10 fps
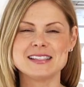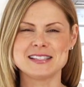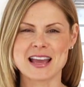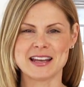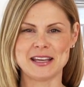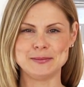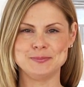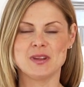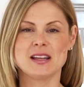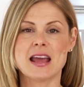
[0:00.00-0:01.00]
it's Dani.
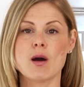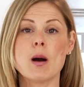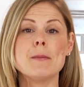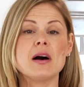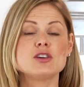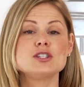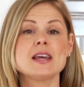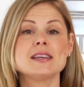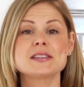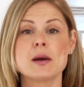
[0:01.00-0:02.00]
Now, Mother's
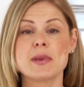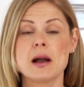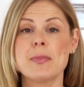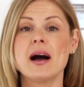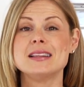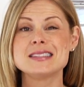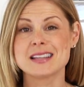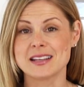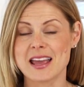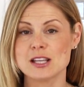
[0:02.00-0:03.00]
Day is coming up on
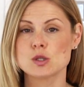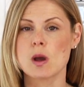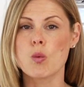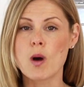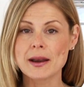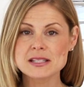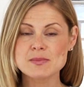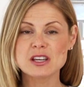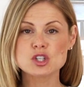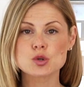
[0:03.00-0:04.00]
Sunday, so I wanted to
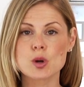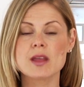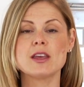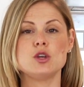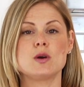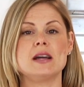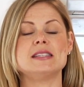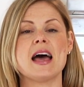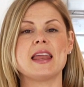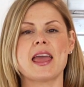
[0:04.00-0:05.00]
make sure that you guys
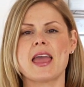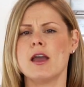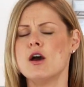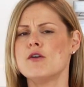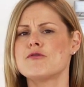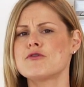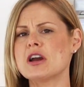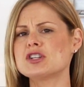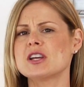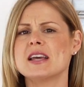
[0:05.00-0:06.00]
had a
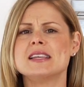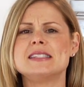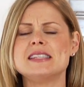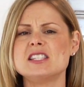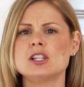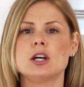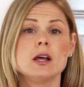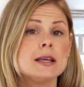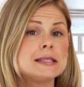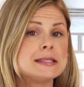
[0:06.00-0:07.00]
fresh,
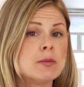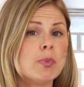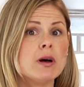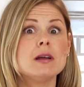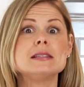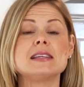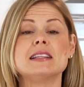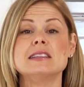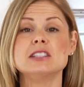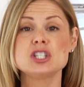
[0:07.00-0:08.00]
seasonal, simple,
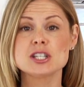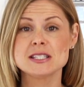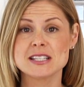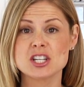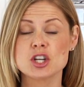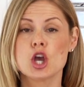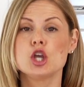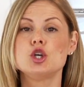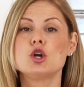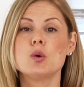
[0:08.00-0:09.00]
delicious dish
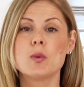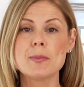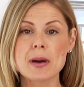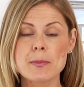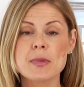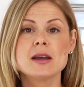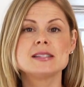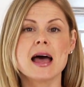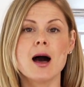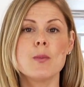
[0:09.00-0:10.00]
you could whip up
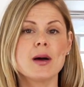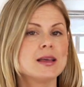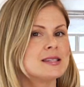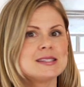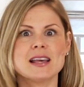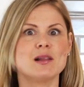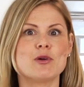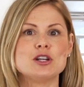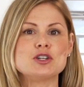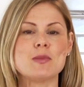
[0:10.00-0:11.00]
to help
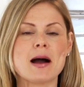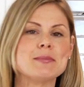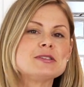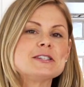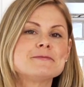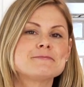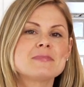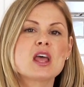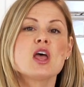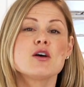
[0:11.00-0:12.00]
celebrate your moms.
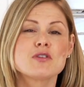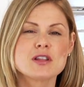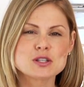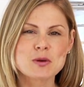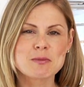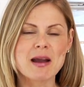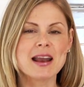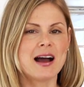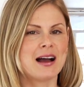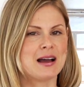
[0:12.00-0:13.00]
For this quick
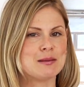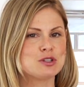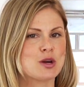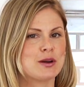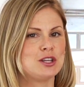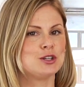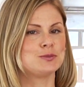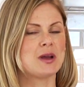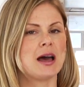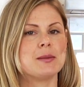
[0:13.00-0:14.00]
bite, I'm showing you
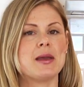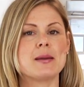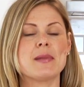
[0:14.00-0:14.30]
how to make